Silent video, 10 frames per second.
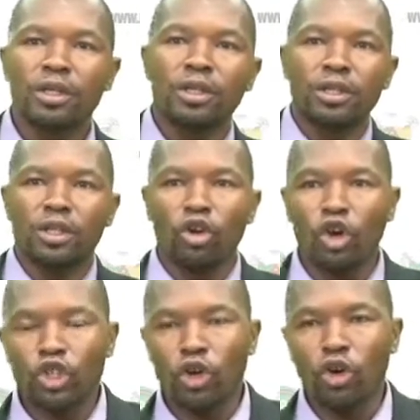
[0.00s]
They
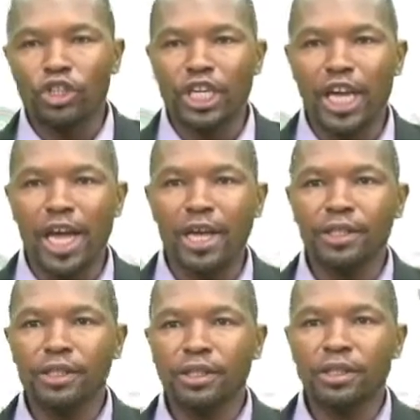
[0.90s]
also
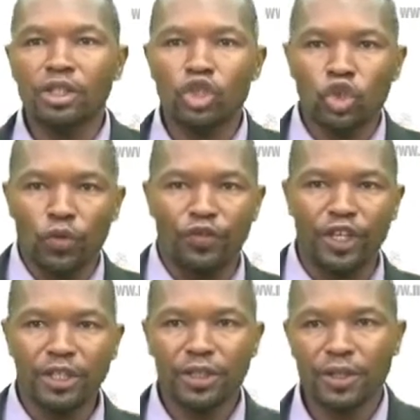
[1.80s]
contain 2
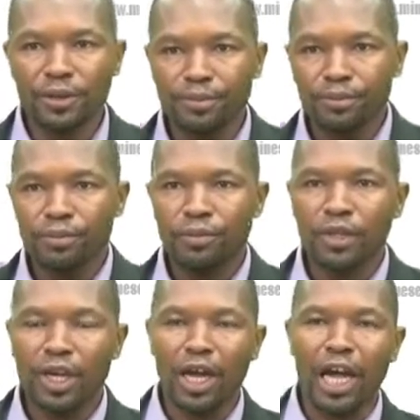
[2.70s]
feet
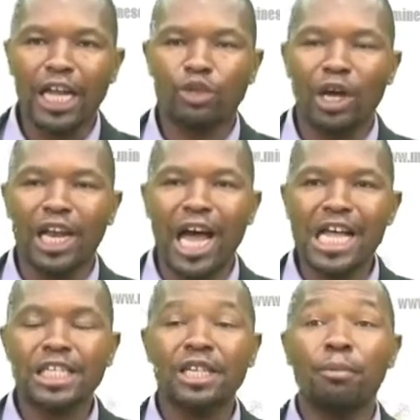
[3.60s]
as well
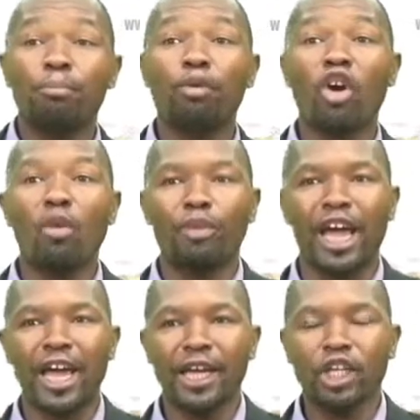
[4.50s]
as paw
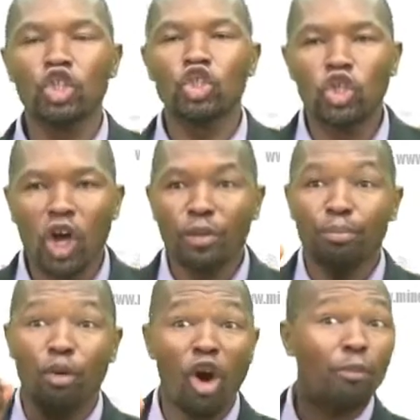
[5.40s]
pair,
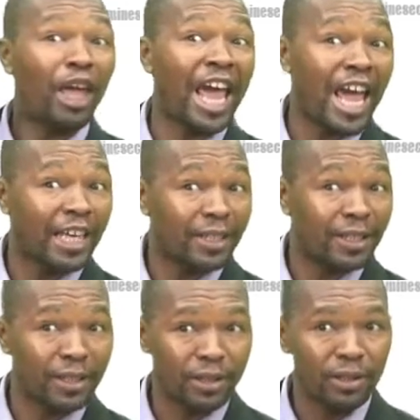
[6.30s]
not paw pairs.
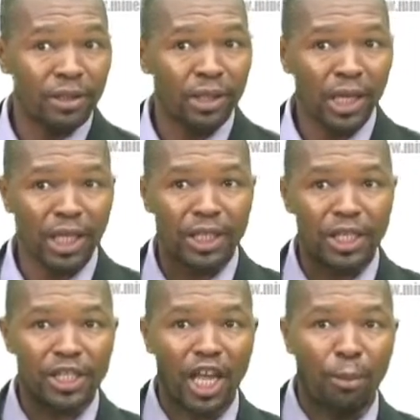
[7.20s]
It
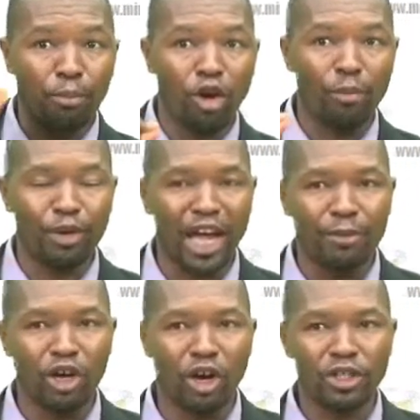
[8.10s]
is a paw pair
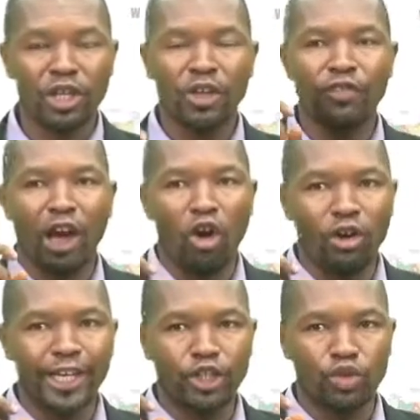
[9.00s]
because they are
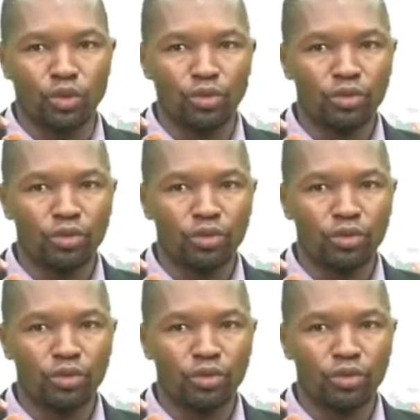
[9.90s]
only two.